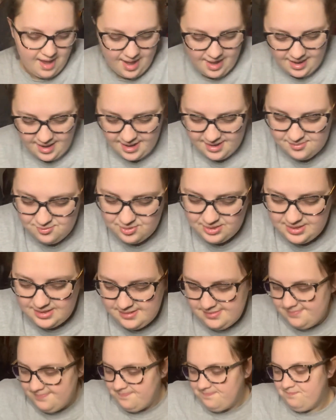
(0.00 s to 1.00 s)
I
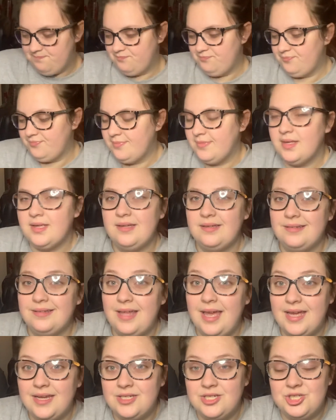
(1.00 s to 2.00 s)
would
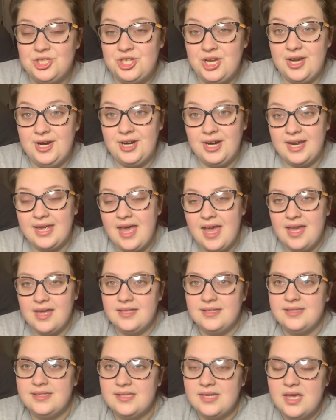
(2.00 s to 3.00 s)
like to share, I
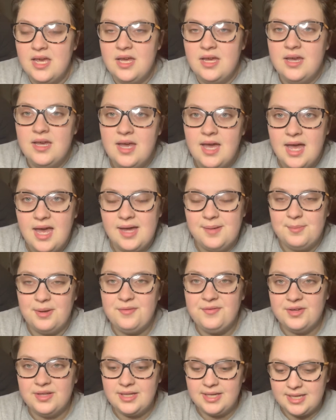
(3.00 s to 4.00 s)
guess. I
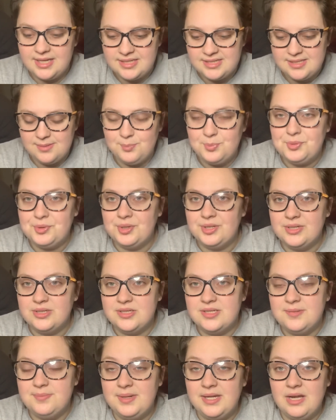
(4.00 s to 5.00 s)
feel like it's important
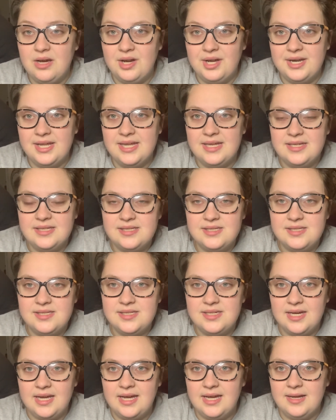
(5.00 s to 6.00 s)
to be honest,
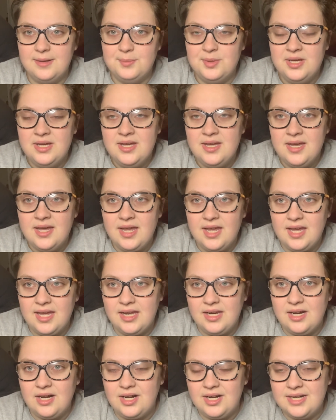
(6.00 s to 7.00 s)
and
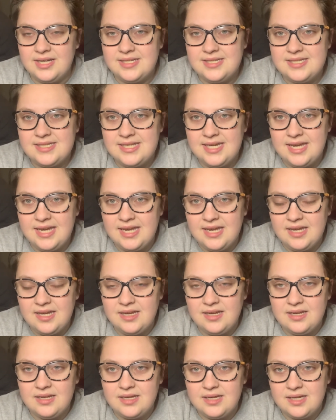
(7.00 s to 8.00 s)

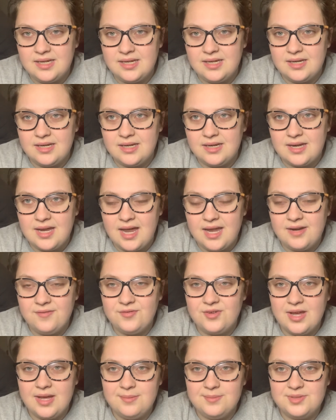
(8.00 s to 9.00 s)
honesty kind of
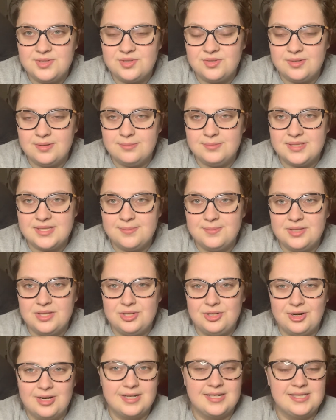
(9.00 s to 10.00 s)
comes from some of the
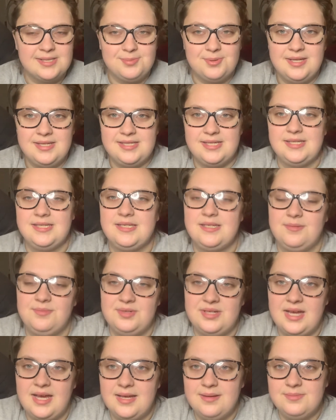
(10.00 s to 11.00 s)
darkest places
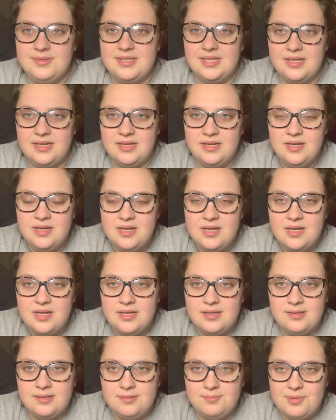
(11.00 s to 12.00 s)
sometimes, and
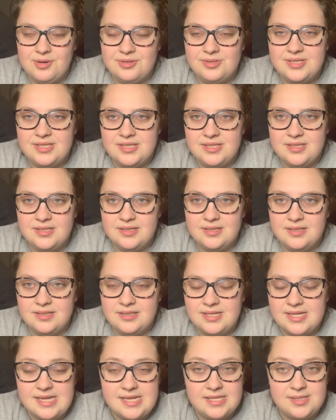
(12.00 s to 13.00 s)
most
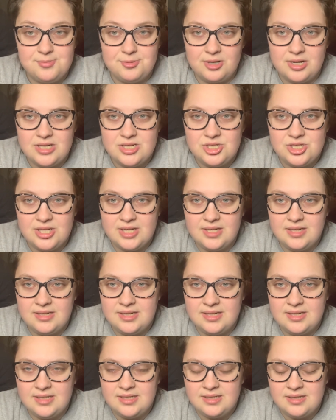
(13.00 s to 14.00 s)
desperation,
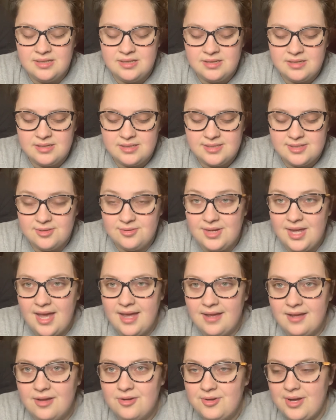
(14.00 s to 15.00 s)
and so yeah,
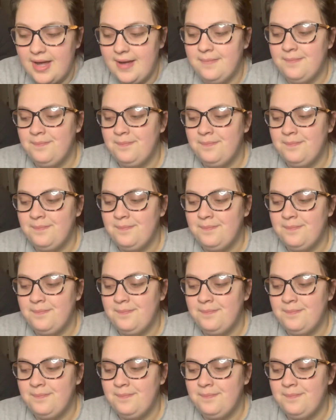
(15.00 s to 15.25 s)
okay.